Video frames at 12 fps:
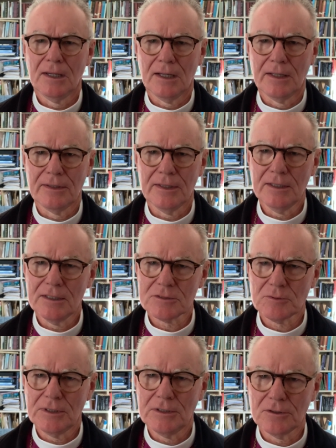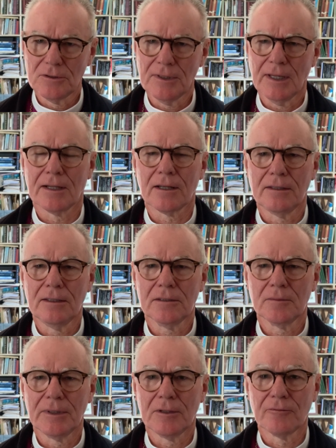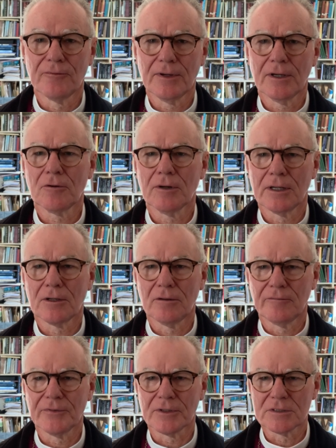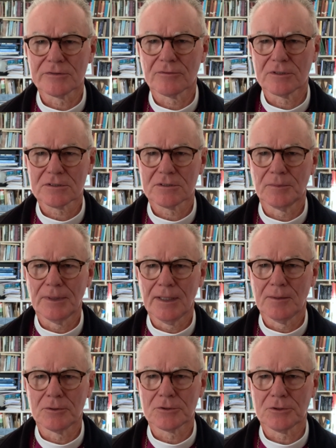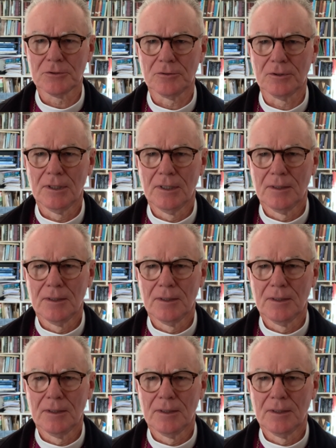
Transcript: And then as we do that, I think there'll be far greater confidence for us to be able to